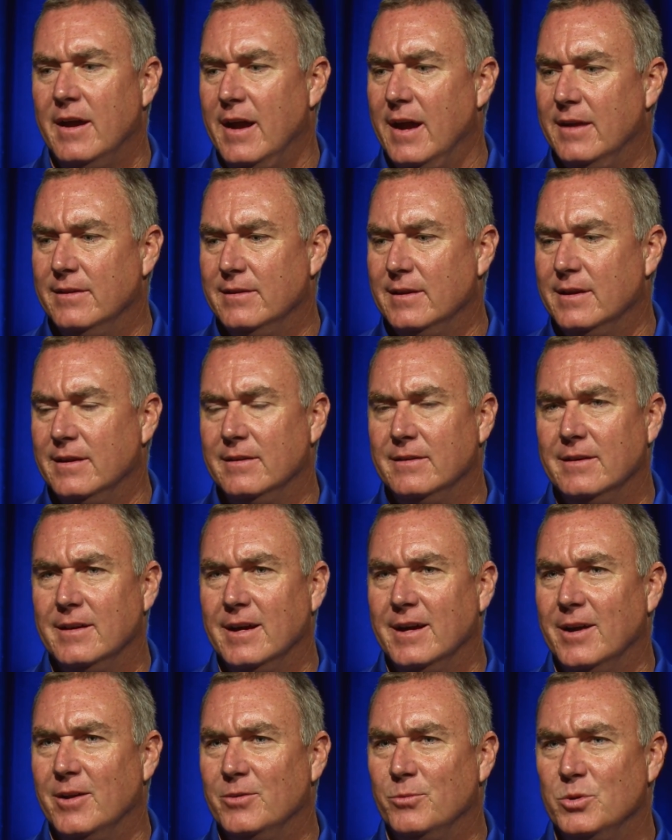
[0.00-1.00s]
And
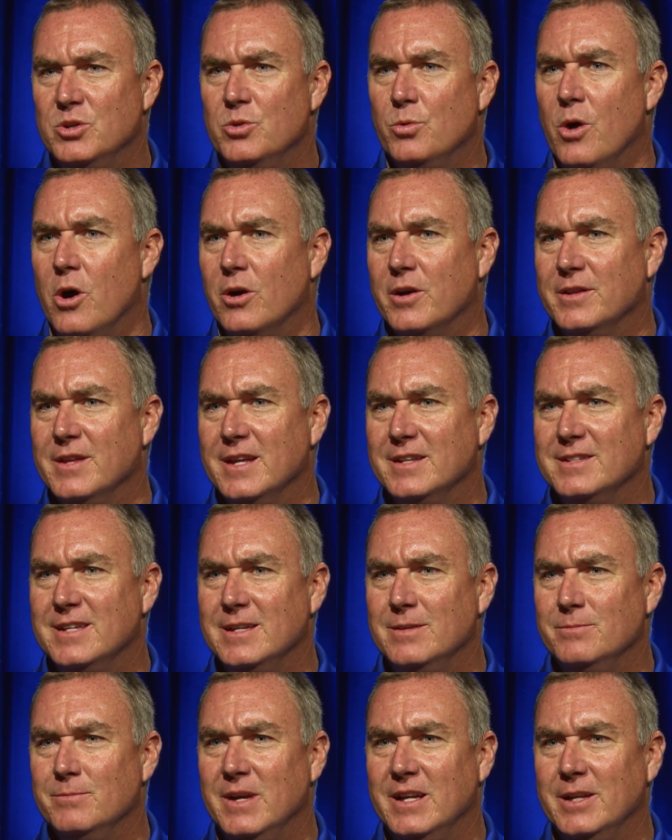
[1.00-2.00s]
then when you walk in that
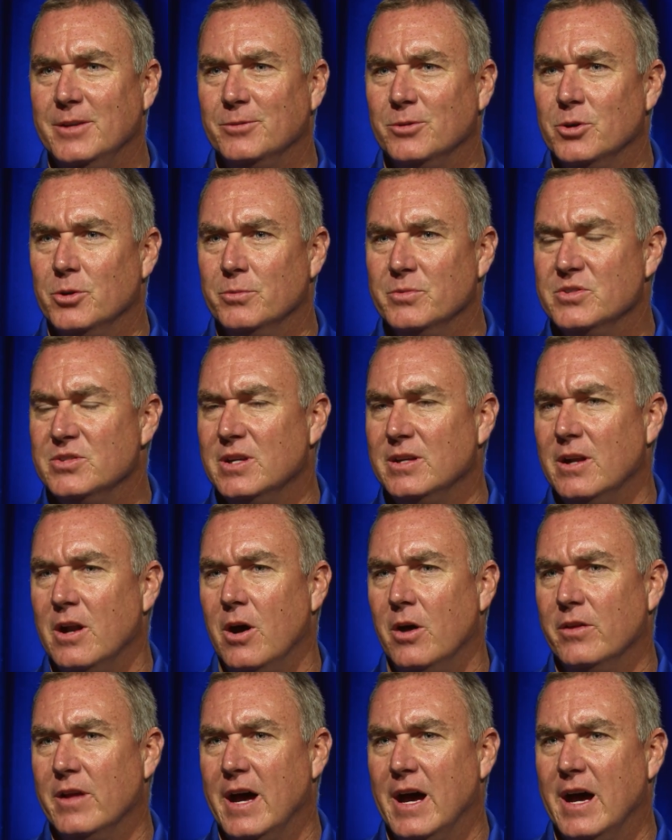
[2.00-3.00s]
team meeting room, seeing
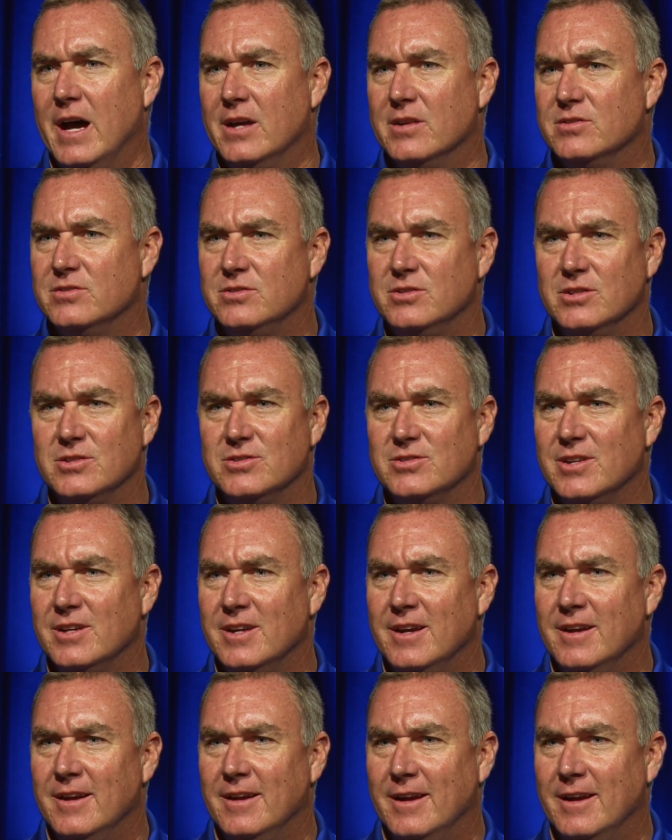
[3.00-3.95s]
all the eyes just